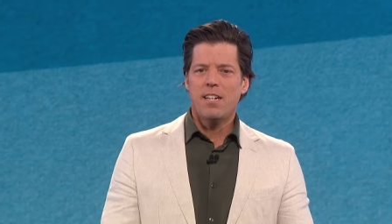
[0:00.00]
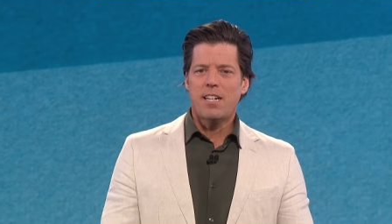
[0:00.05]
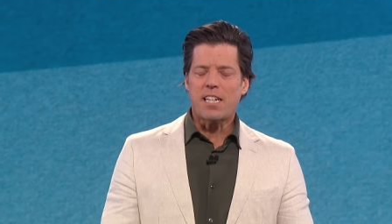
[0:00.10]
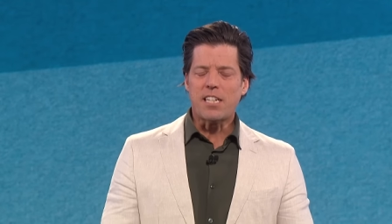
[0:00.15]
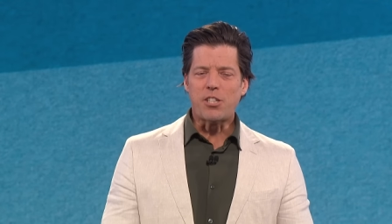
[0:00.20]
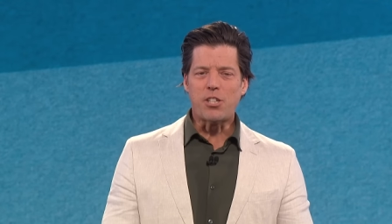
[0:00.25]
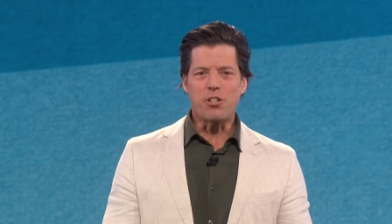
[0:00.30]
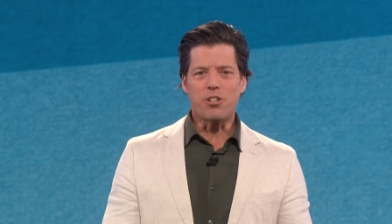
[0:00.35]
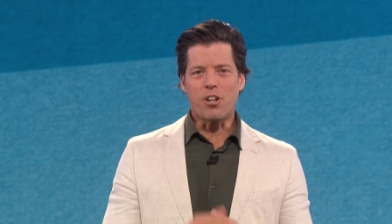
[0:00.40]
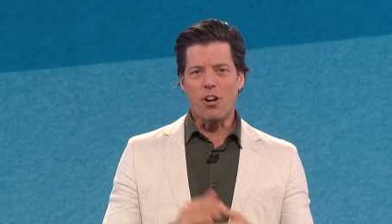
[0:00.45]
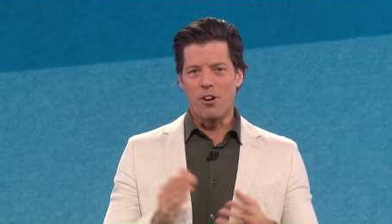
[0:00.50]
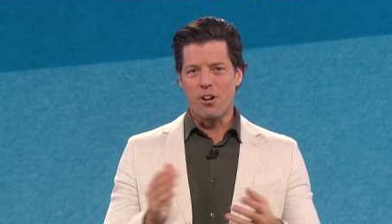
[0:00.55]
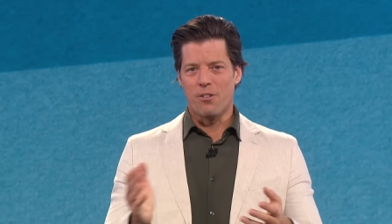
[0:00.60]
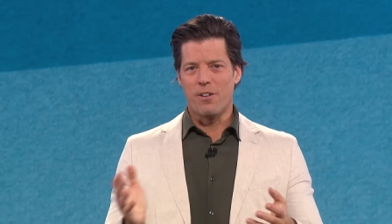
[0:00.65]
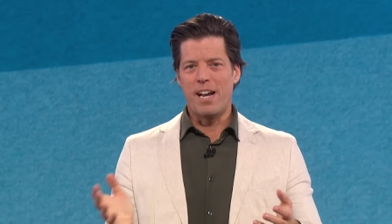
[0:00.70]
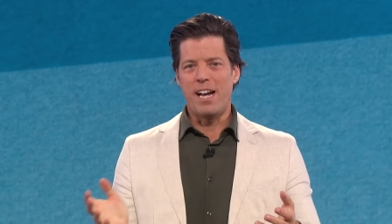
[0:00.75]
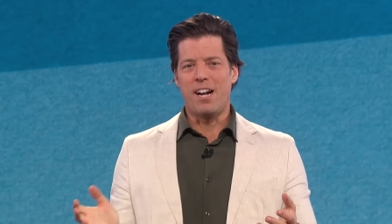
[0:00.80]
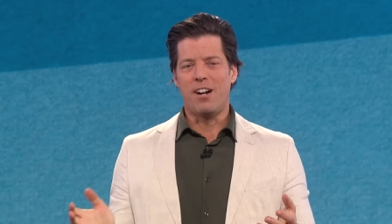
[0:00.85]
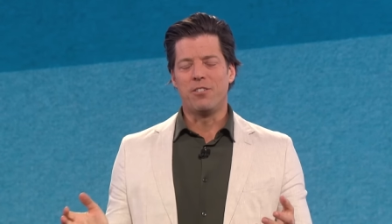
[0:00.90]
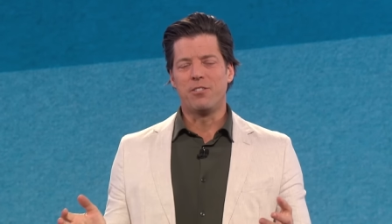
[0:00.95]
And she'd go
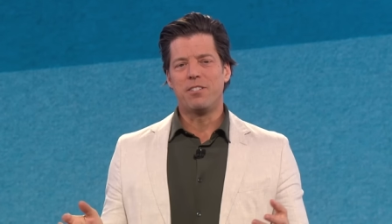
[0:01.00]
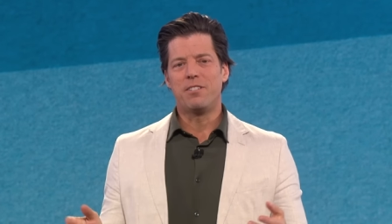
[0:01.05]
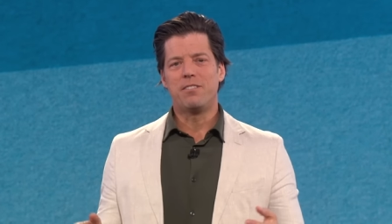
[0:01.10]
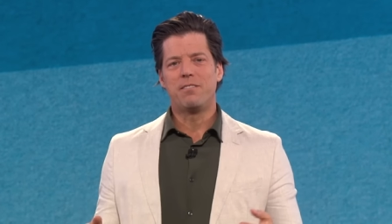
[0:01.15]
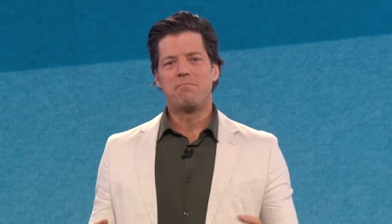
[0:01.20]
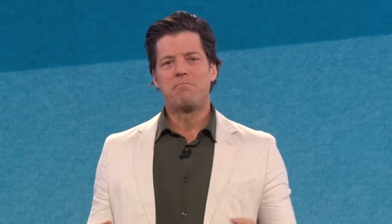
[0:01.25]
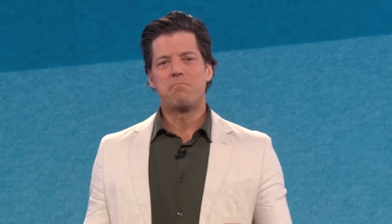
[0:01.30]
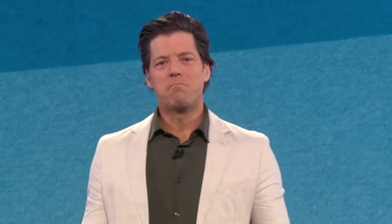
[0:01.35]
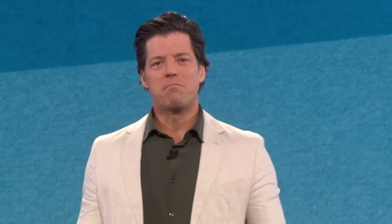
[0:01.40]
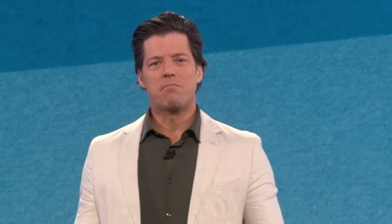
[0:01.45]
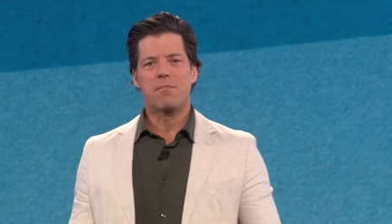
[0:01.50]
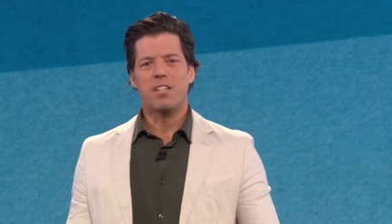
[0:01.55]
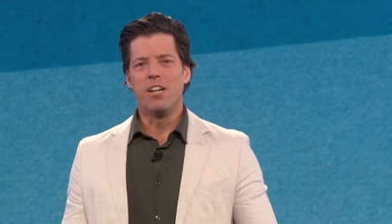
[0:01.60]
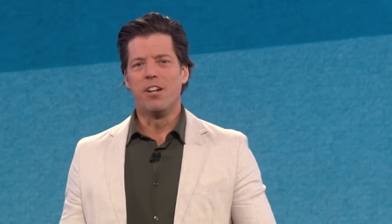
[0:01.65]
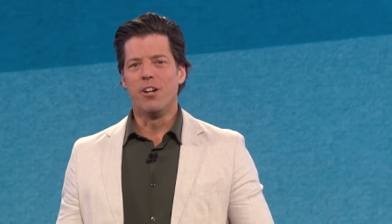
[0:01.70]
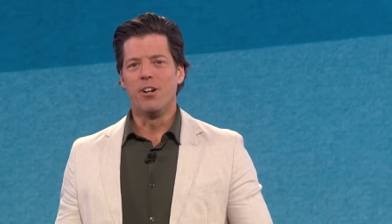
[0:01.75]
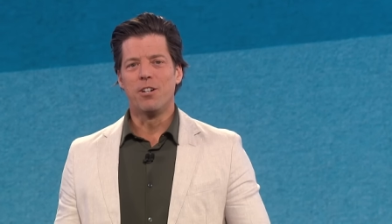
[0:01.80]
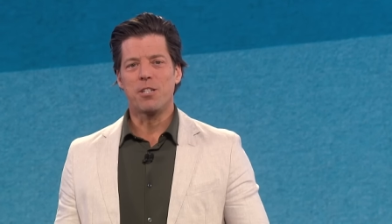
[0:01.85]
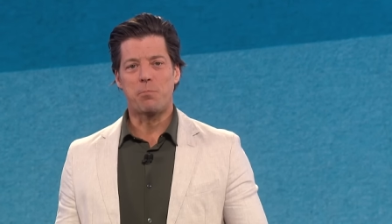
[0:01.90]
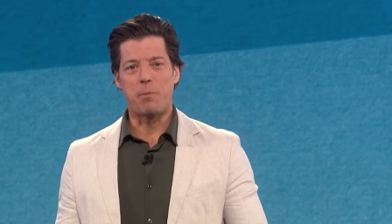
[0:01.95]
around,
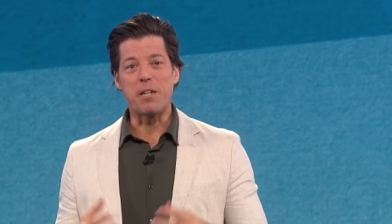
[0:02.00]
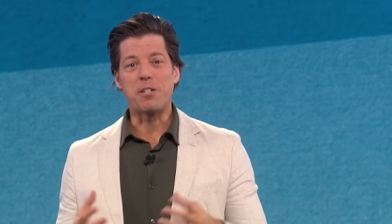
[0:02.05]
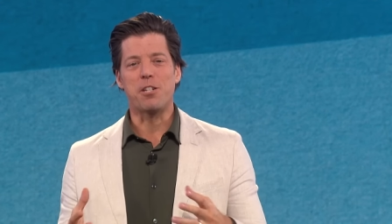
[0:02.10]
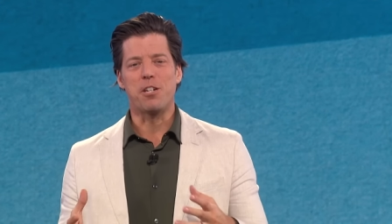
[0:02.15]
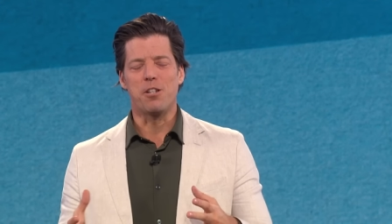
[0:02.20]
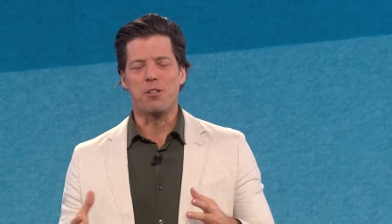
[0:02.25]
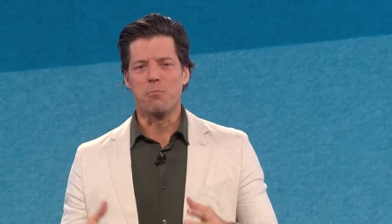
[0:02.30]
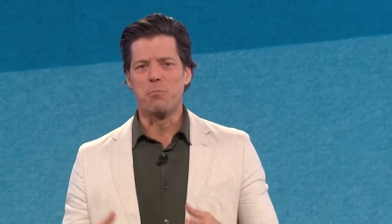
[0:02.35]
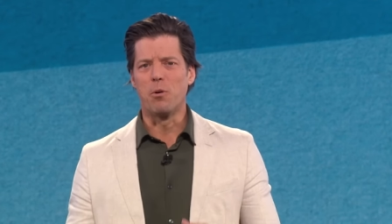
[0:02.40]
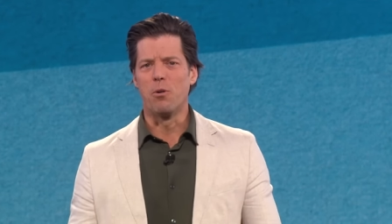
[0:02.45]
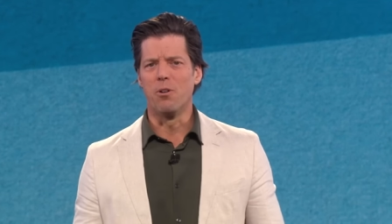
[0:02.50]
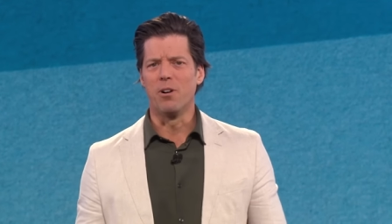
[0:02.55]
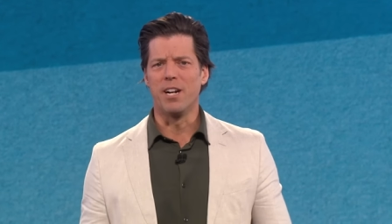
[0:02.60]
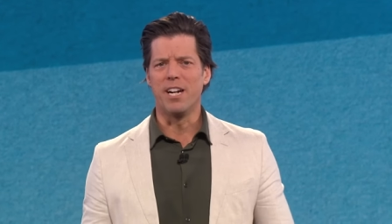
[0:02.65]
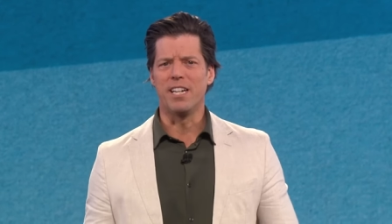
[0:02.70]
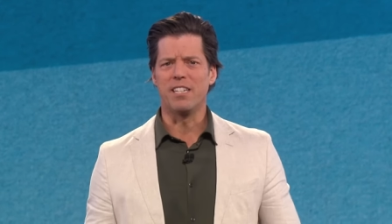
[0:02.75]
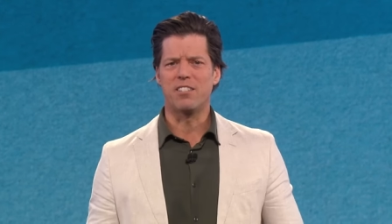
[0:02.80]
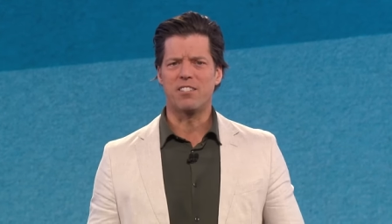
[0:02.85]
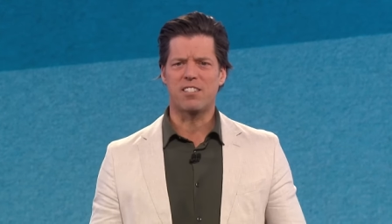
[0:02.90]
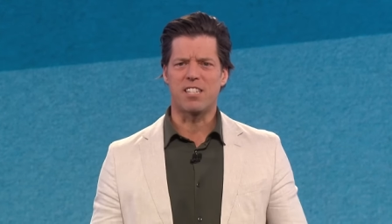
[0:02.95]
you know, especially to the
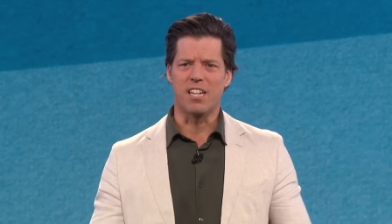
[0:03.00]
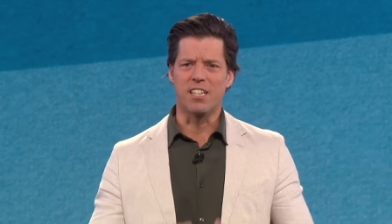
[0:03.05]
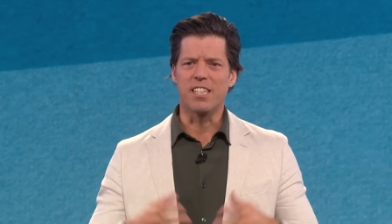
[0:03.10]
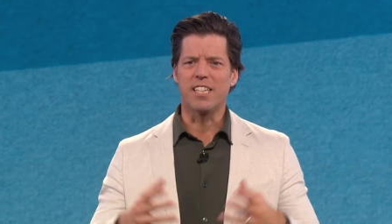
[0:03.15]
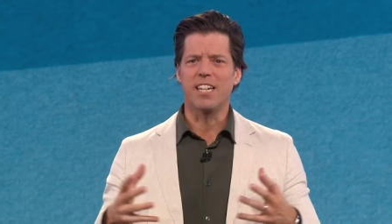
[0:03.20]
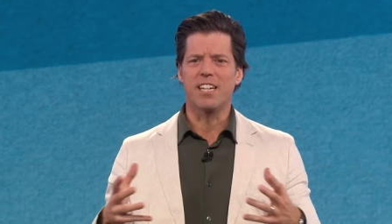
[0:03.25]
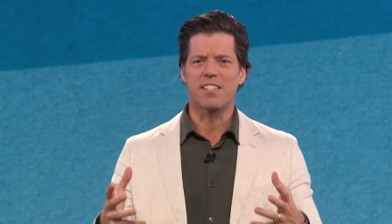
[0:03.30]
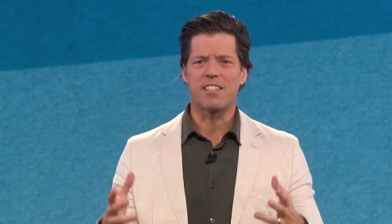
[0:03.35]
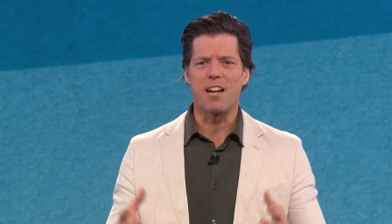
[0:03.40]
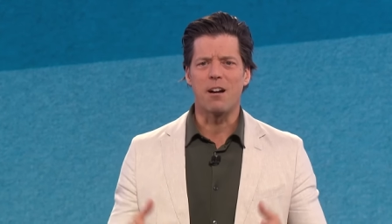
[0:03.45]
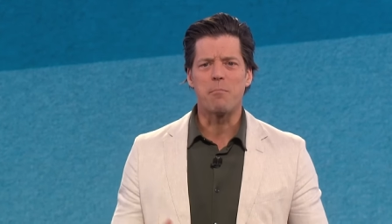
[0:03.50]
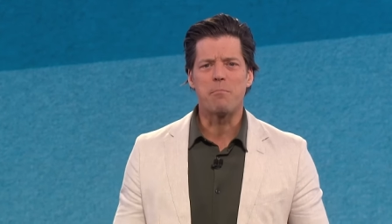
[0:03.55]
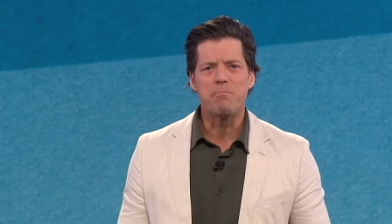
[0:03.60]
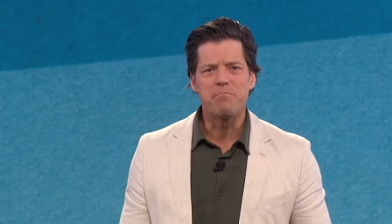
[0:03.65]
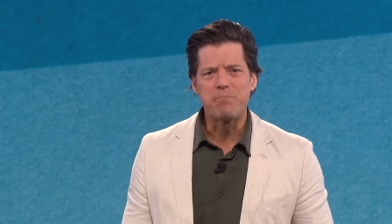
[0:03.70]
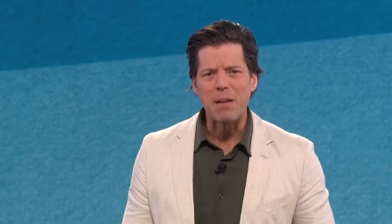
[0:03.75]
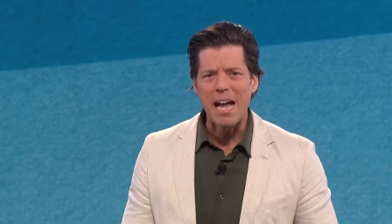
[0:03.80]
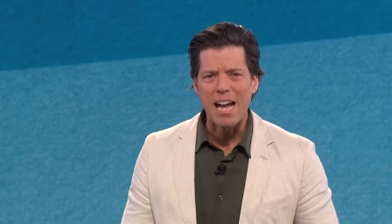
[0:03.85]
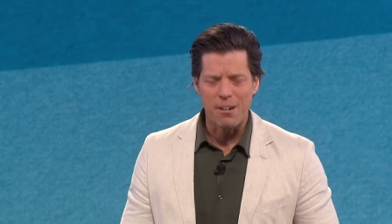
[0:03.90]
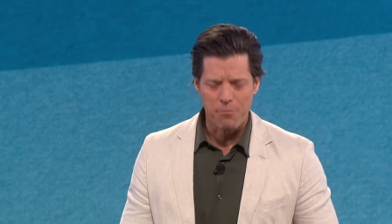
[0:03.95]
boys, telling us how
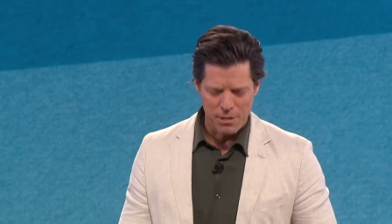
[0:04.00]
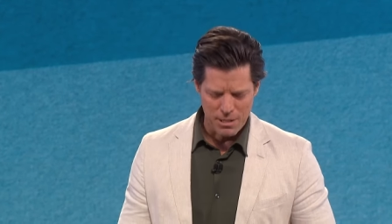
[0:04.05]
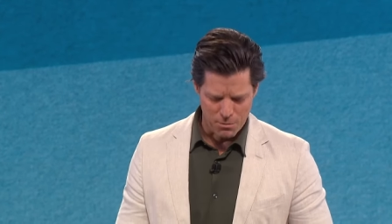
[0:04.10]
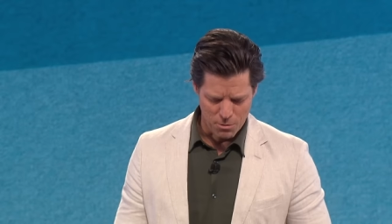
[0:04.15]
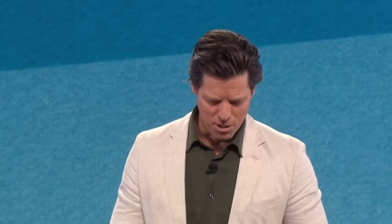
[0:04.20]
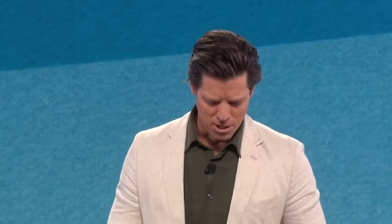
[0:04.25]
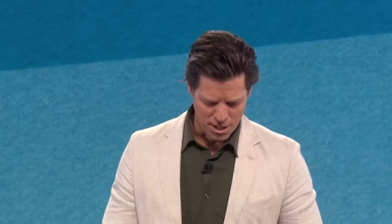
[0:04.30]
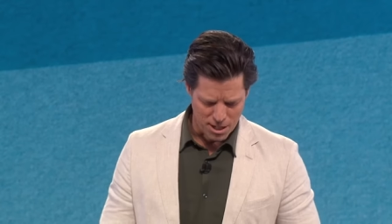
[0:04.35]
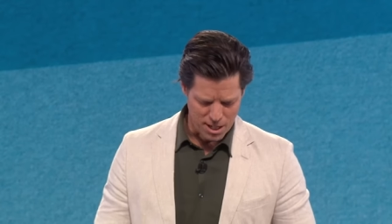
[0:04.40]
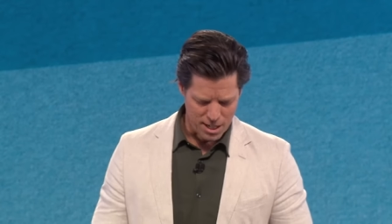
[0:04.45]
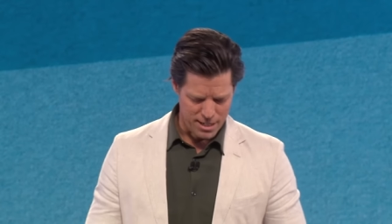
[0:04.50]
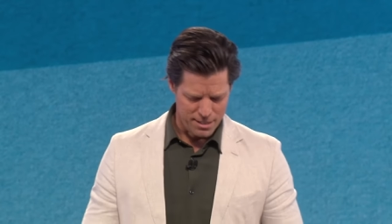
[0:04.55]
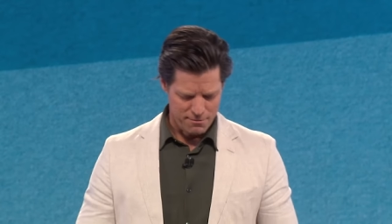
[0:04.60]
bad we were.